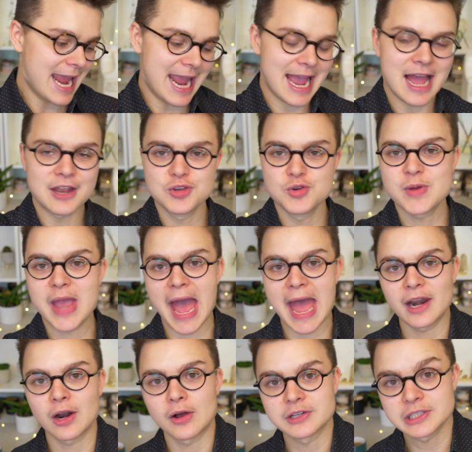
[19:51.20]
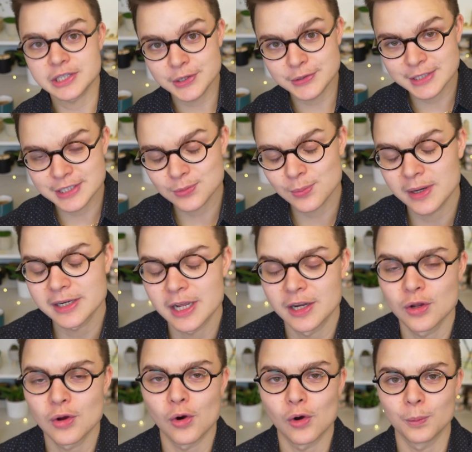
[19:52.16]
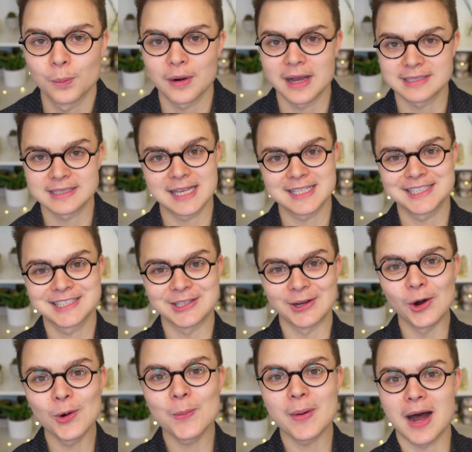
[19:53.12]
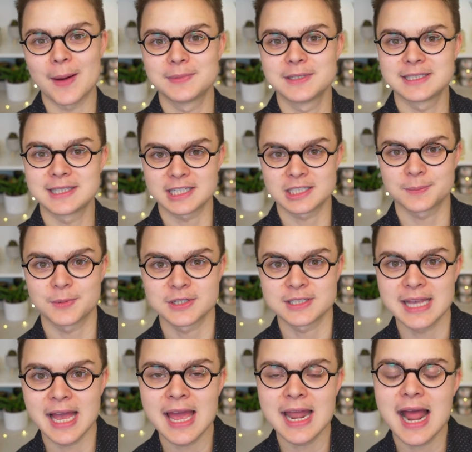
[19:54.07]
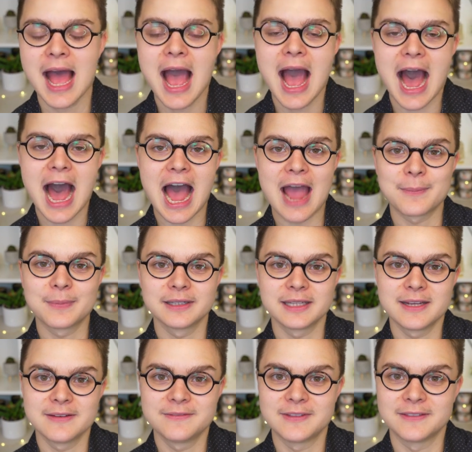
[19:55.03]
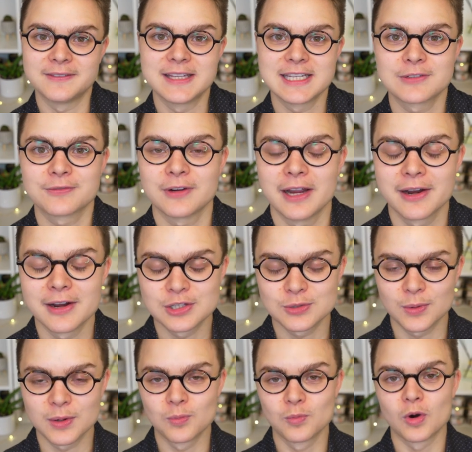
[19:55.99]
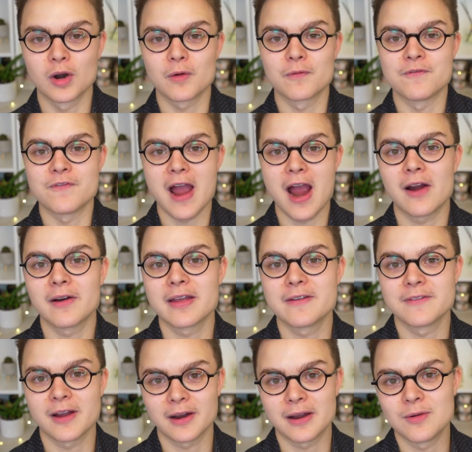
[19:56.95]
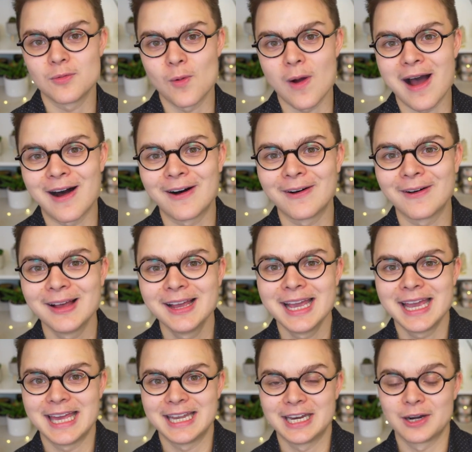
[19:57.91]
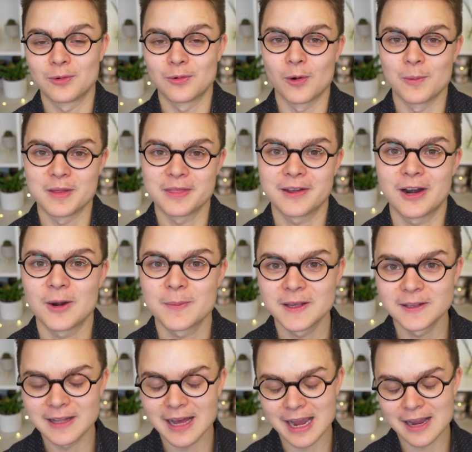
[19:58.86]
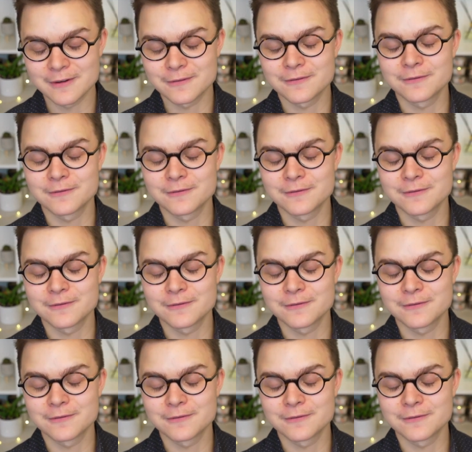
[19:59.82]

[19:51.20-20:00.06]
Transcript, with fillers: And you can also use this one in cold process soap up to 6%. I believe that this fragrance would work very, very well in an aromatherapy line